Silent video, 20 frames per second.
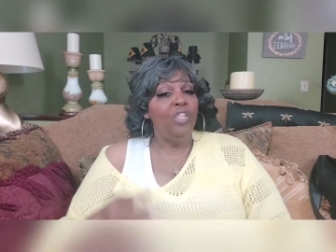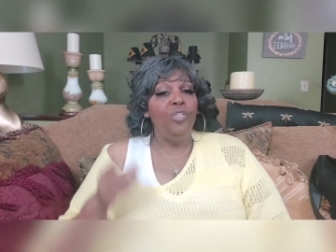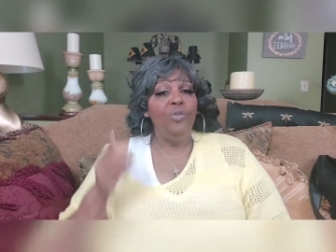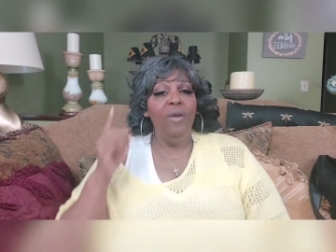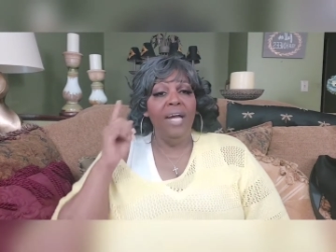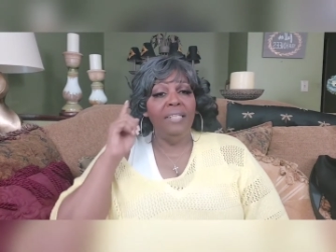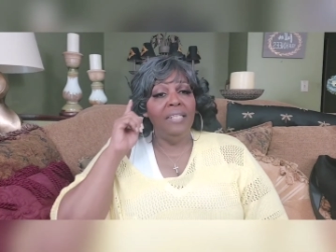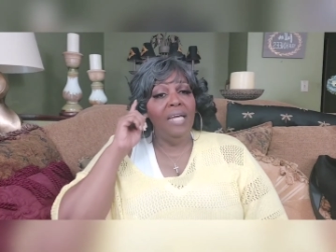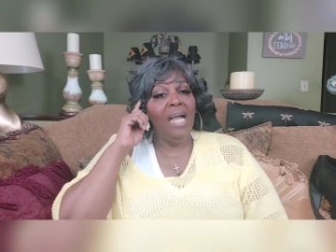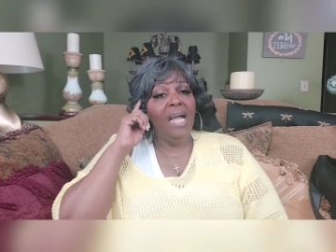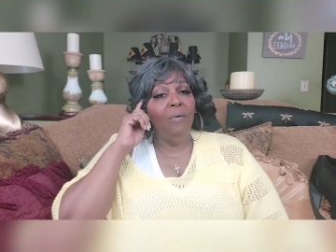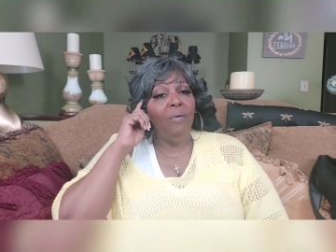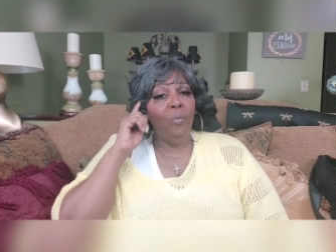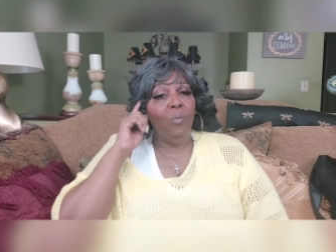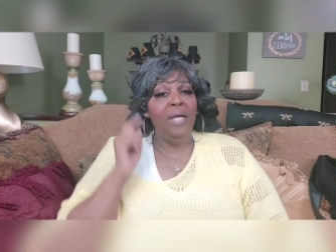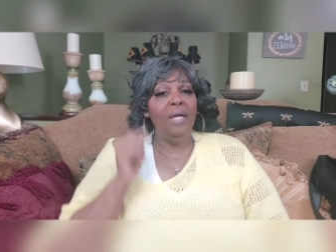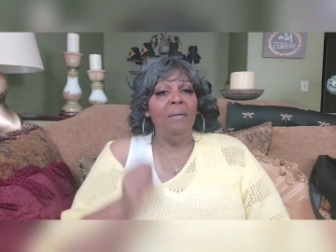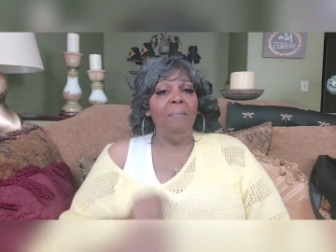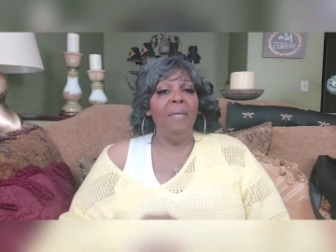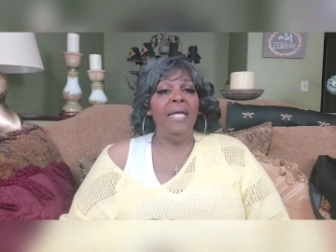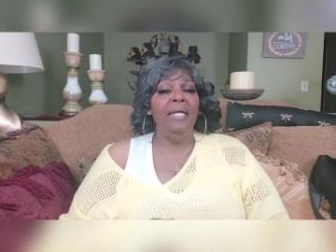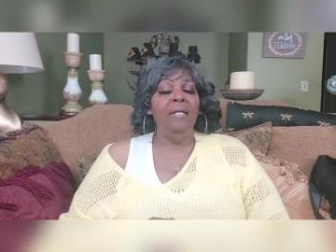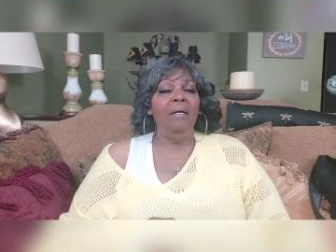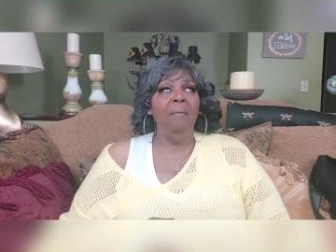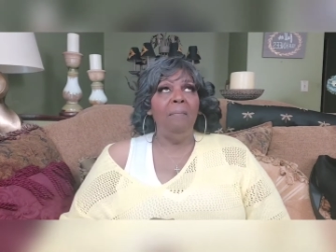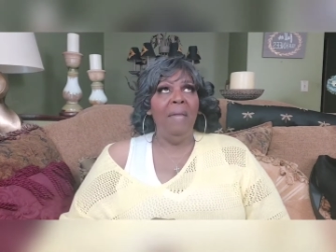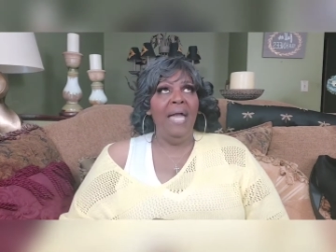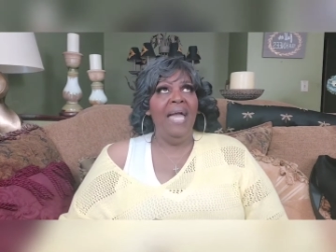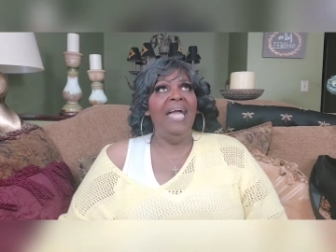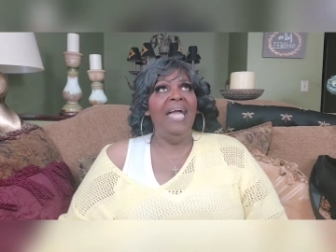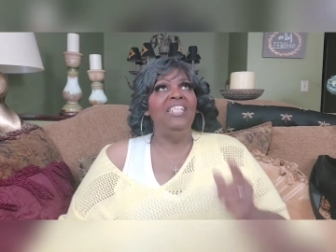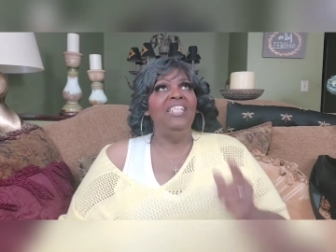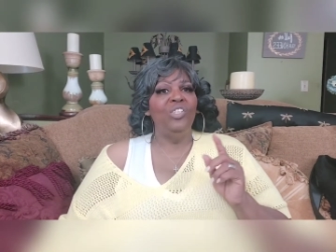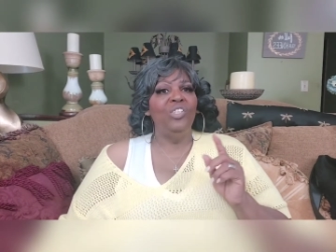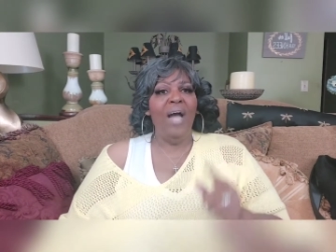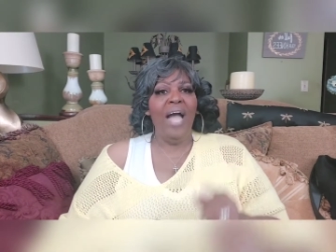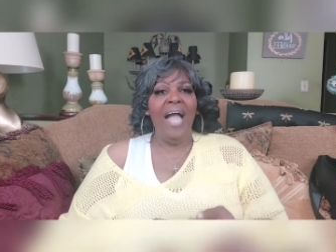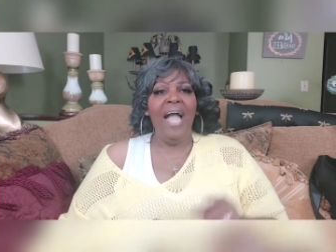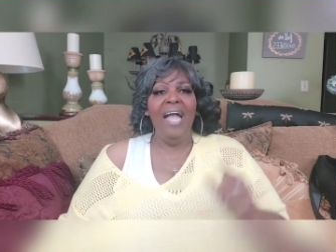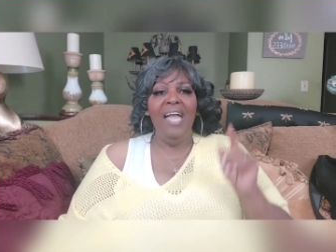You have to have a well-made-up mind. And
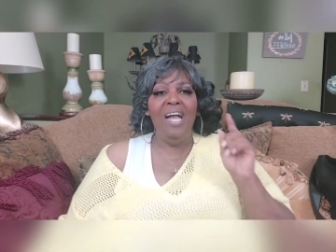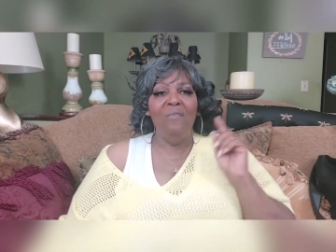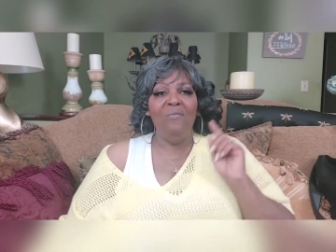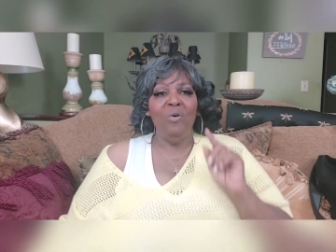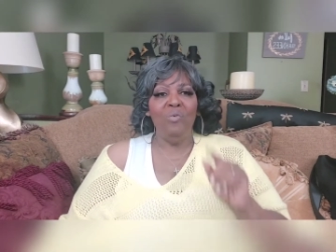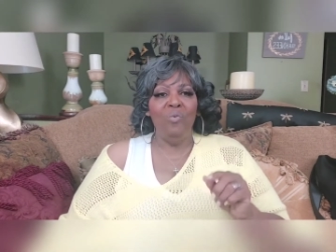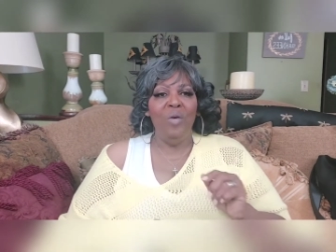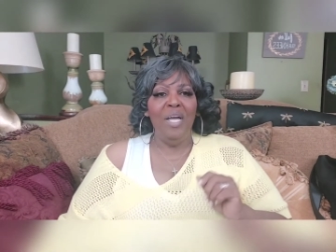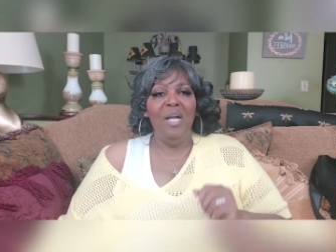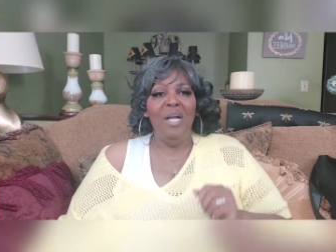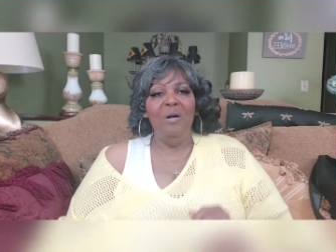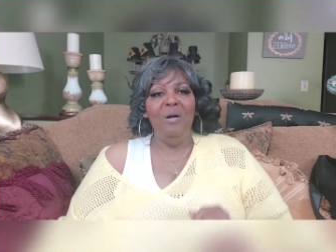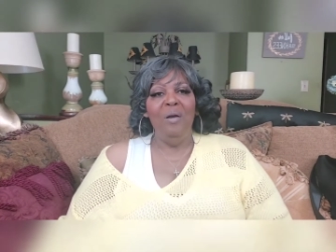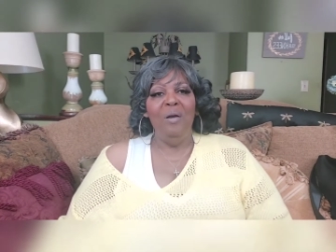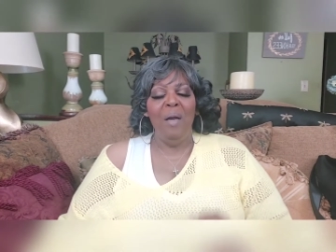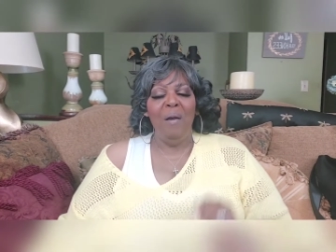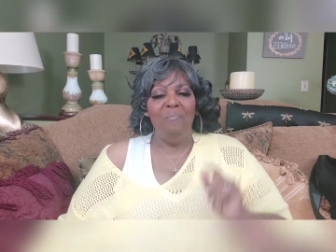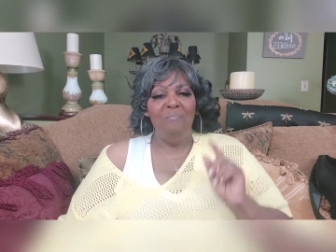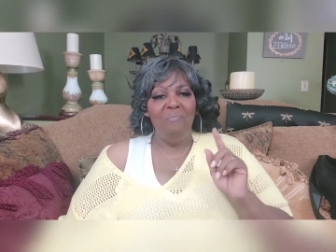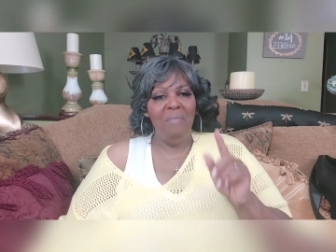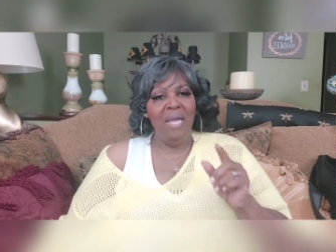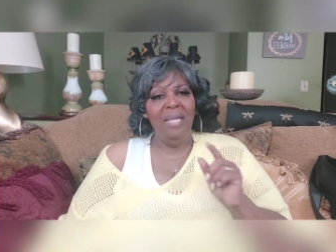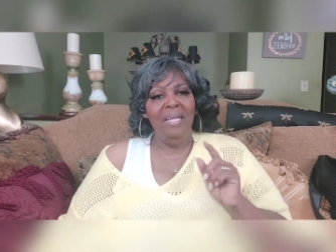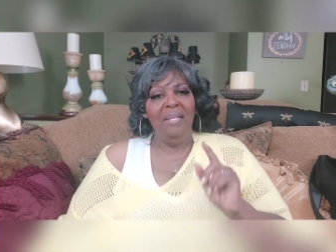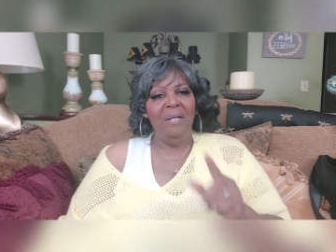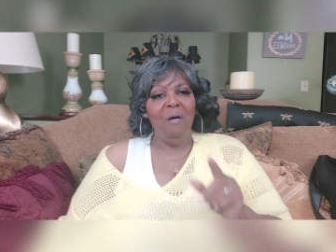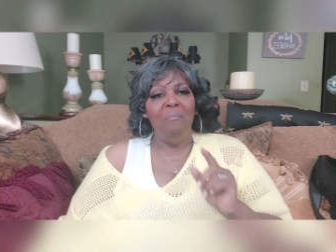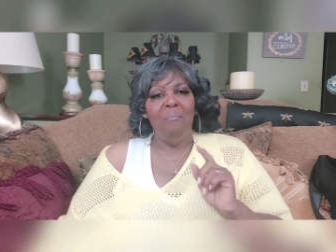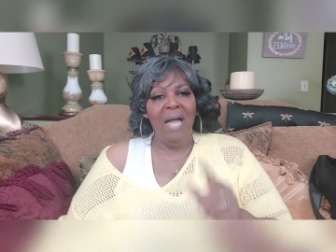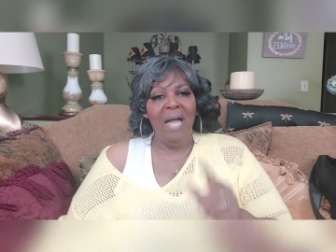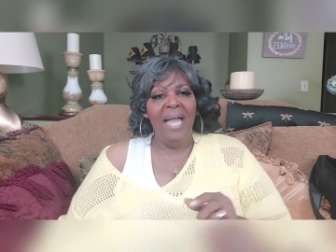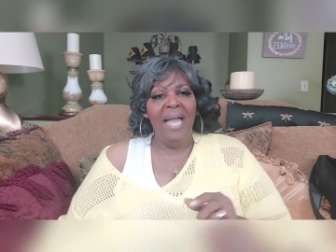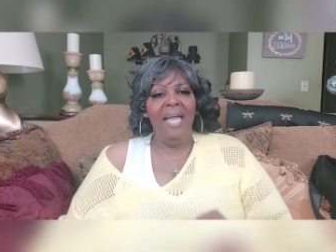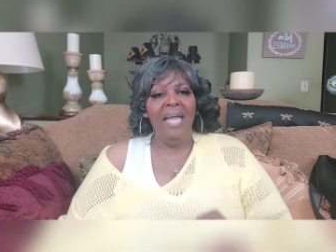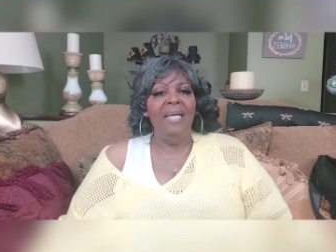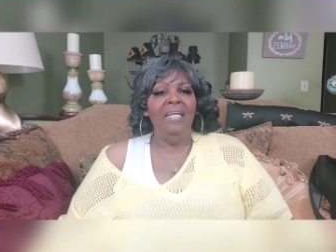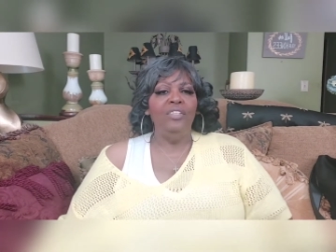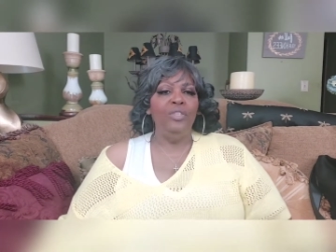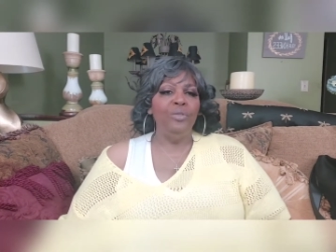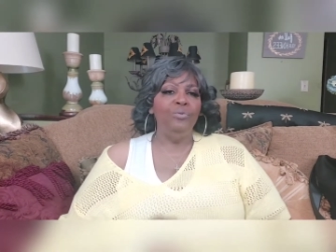so I have a well-made-up
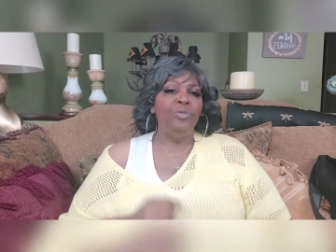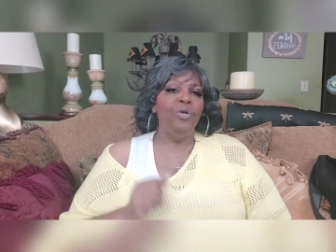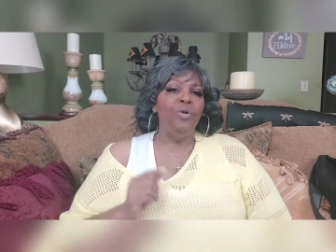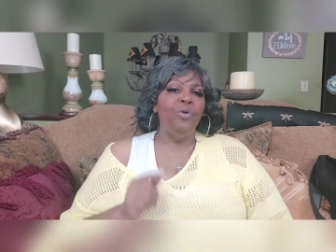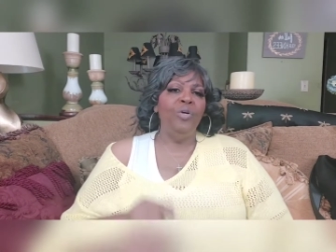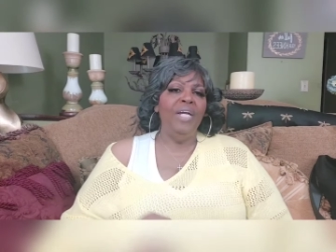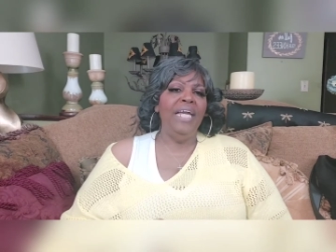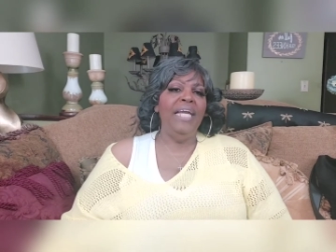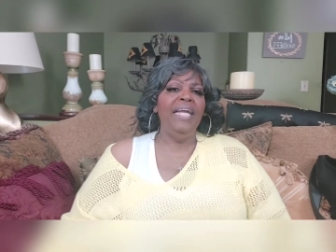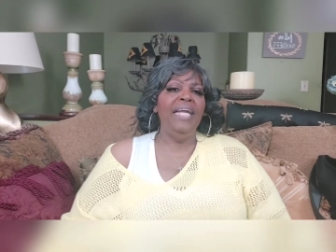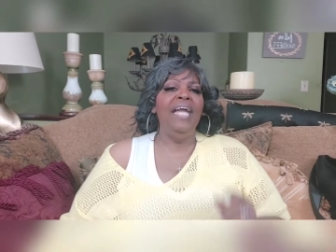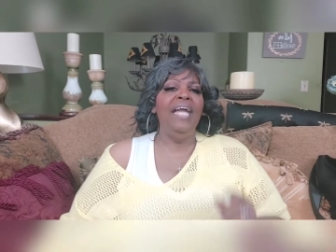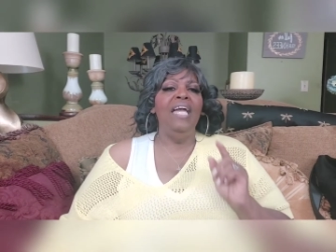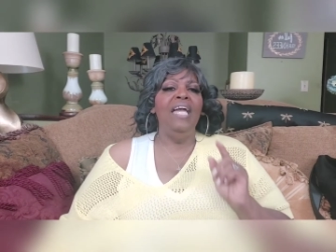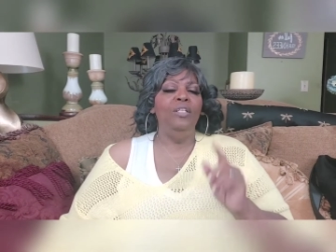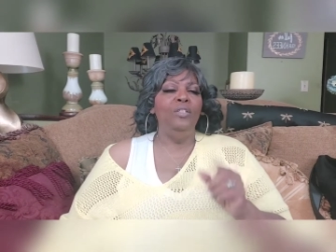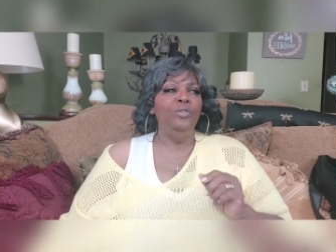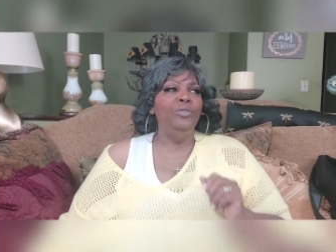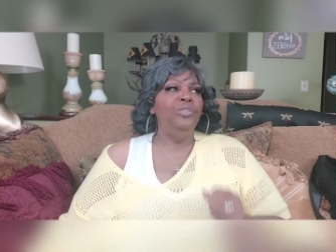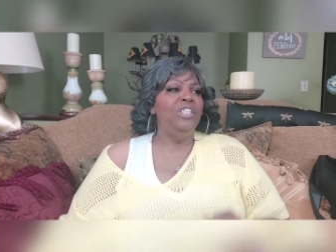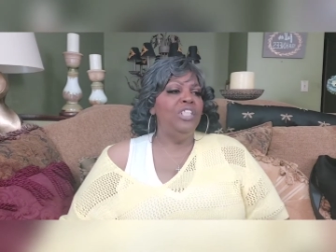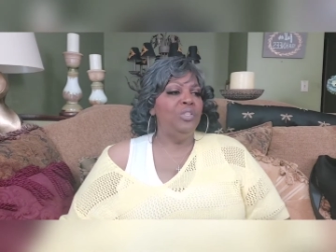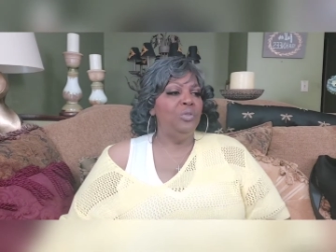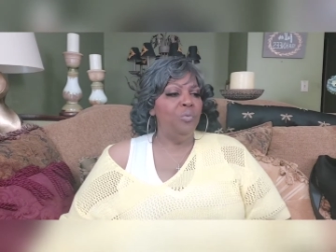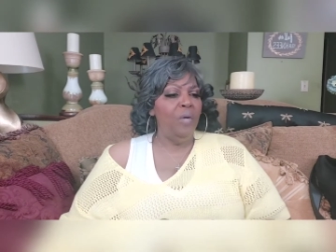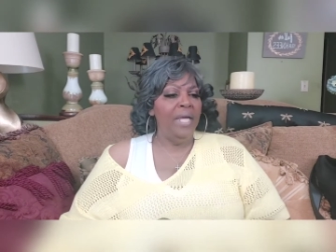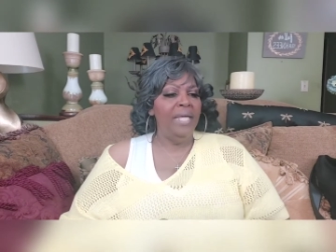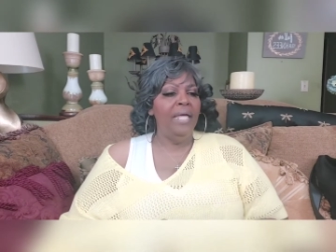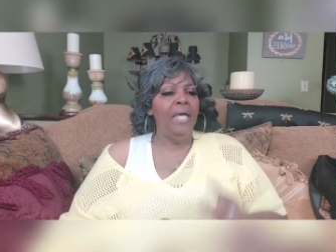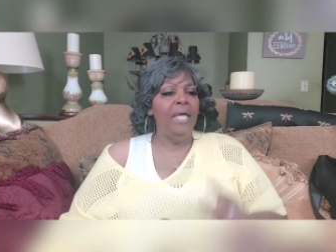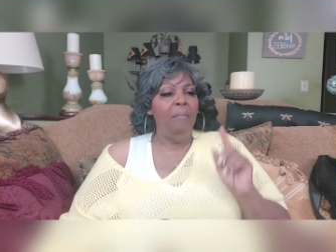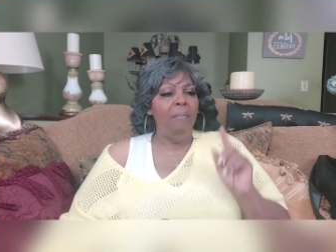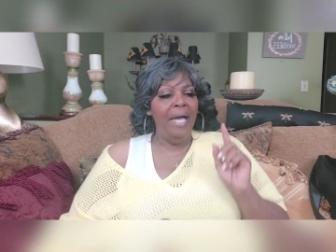mind to go ahead and lose this weight.